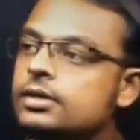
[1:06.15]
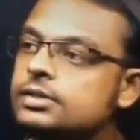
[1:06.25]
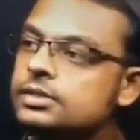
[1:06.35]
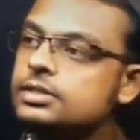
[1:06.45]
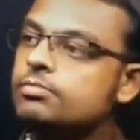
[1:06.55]

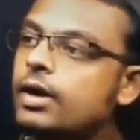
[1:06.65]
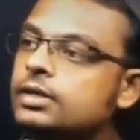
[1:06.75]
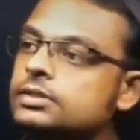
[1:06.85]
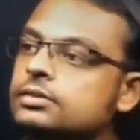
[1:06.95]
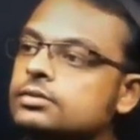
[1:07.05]
Just
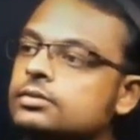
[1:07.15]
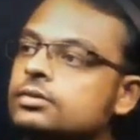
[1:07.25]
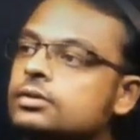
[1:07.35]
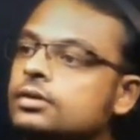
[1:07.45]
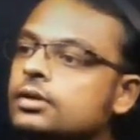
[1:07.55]
imagine
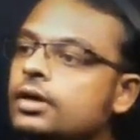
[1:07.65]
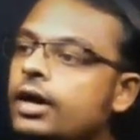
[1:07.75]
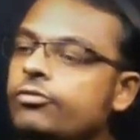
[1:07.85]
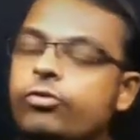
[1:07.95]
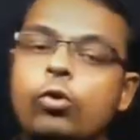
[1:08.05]

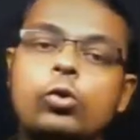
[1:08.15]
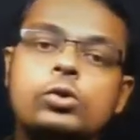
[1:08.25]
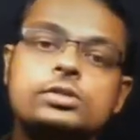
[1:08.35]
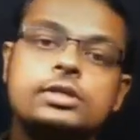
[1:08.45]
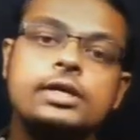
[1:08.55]
a
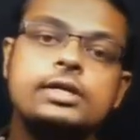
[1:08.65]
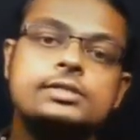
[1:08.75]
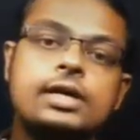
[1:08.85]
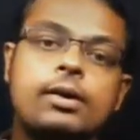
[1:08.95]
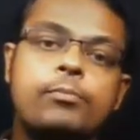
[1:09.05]
force is
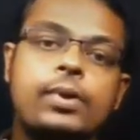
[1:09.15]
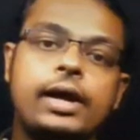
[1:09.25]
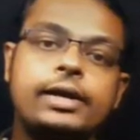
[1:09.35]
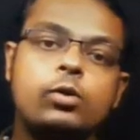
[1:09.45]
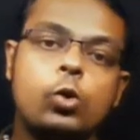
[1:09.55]

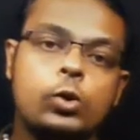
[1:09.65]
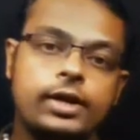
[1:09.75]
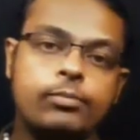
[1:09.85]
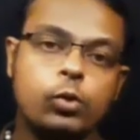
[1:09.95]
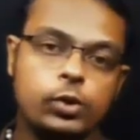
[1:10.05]
applied on
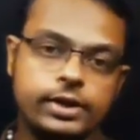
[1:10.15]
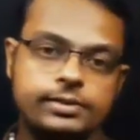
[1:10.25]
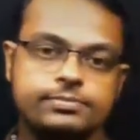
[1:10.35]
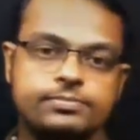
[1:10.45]
a body.